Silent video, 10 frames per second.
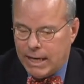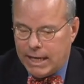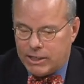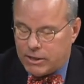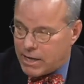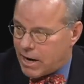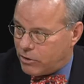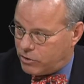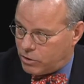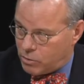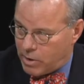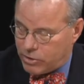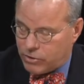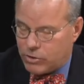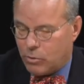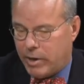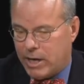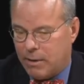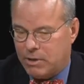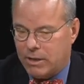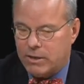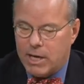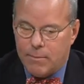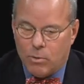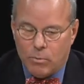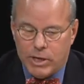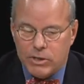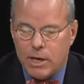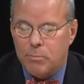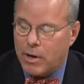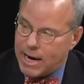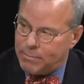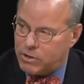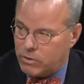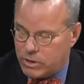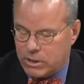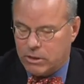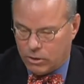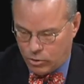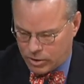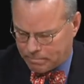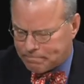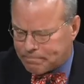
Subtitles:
It's a dire situation. So we come to the table and we say, perhaps there's a solution